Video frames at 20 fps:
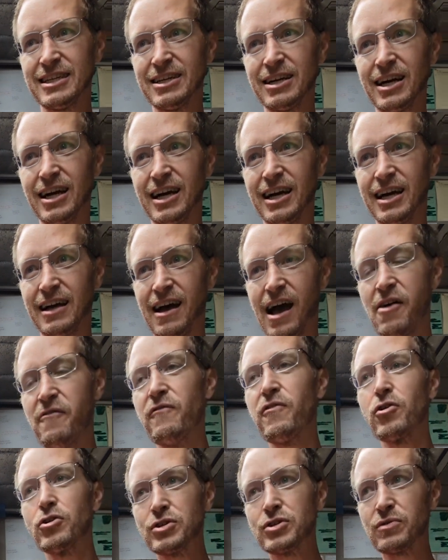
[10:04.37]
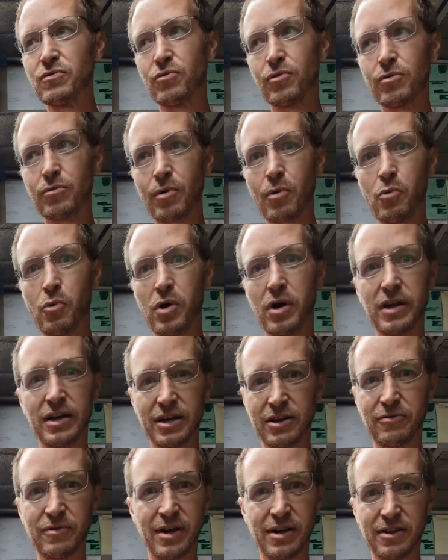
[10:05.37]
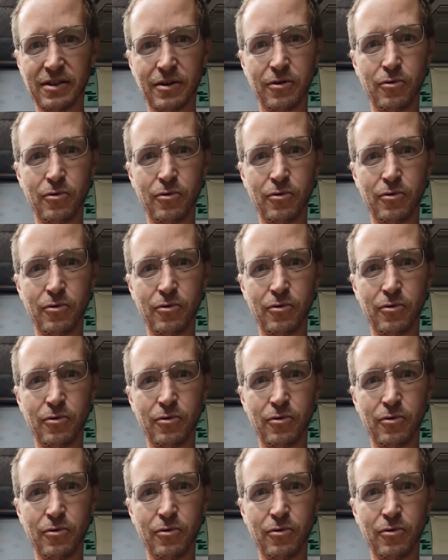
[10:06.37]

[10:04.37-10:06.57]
a version of World War One around the